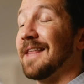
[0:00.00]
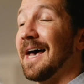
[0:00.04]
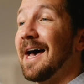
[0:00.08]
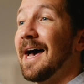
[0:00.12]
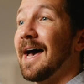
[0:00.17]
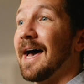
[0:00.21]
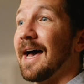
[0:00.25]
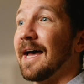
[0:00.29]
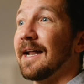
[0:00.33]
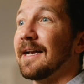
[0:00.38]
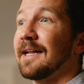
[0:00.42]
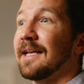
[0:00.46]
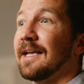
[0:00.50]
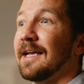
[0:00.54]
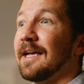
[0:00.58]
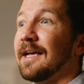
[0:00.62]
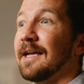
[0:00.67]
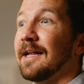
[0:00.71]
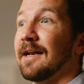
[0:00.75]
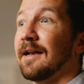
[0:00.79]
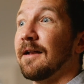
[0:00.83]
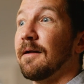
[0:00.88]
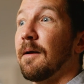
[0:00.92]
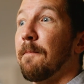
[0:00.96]
that
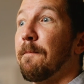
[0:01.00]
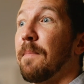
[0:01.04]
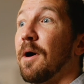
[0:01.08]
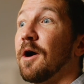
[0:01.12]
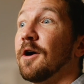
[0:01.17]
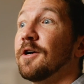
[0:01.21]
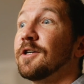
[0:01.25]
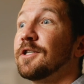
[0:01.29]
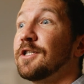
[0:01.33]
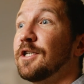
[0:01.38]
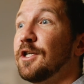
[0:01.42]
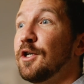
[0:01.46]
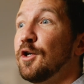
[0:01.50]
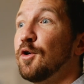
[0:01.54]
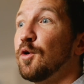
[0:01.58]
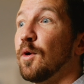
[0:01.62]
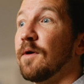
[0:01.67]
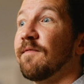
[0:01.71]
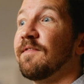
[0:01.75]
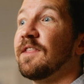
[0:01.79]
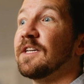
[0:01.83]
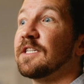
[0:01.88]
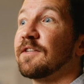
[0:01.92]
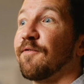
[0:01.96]
in part 2
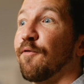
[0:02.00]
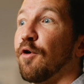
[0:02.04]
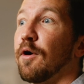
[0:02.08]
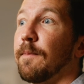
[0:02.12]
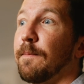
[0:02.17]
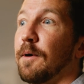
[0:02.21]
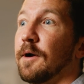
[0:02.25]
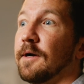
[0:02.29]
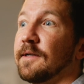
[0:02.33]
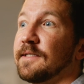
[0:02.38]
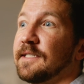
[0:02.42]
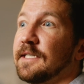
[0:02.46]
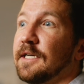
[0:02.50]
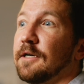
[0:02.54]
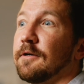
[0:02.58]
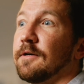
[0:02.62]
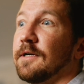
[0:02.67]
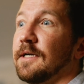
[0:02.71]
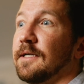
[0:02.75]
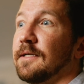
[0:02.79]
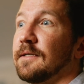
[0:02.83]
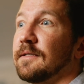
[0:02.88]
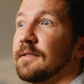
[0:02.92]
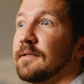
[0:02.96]
of this 4-part
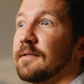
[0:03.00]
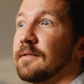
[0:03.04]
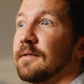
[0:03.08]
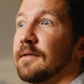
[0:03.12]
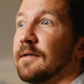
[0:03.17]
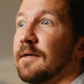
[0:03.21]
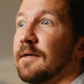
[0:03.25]
series.